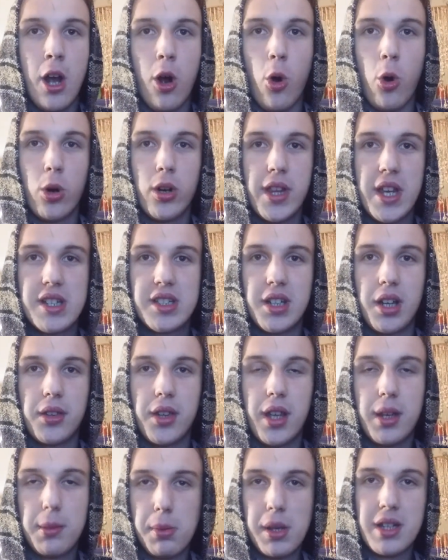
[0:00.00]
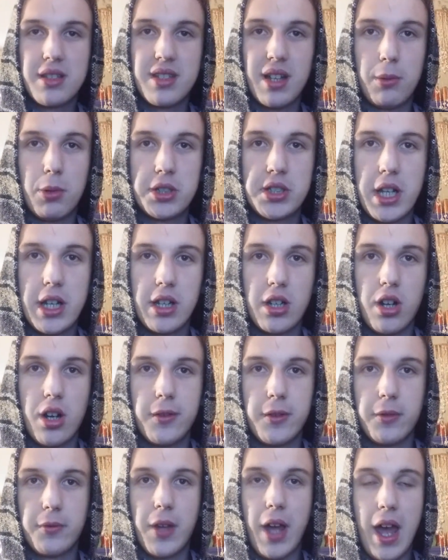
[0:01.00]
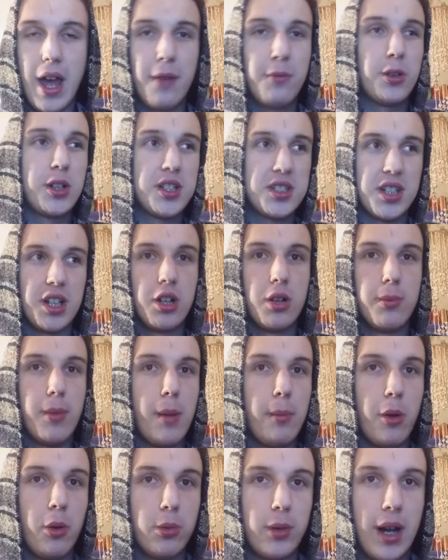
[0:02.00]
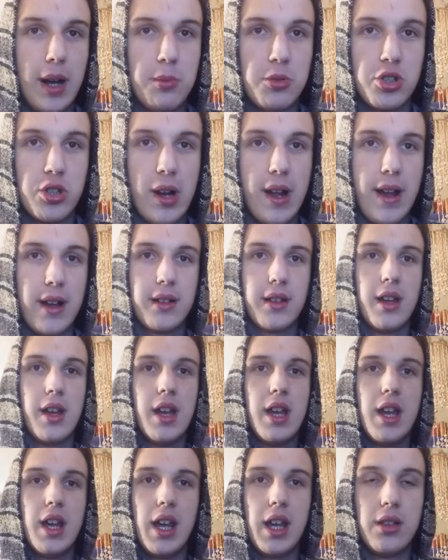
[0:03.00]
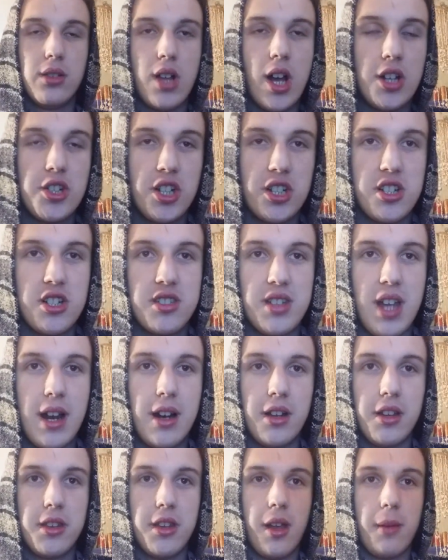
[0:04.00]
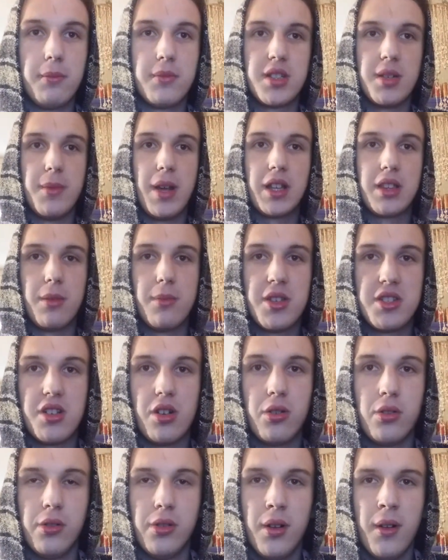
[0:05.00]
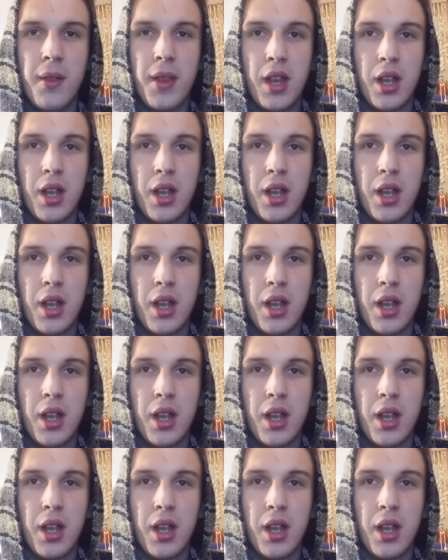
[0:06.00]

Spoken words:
or they sound like beats that were taken off of every single mumble rap track, and Logic just edited them to make them his own.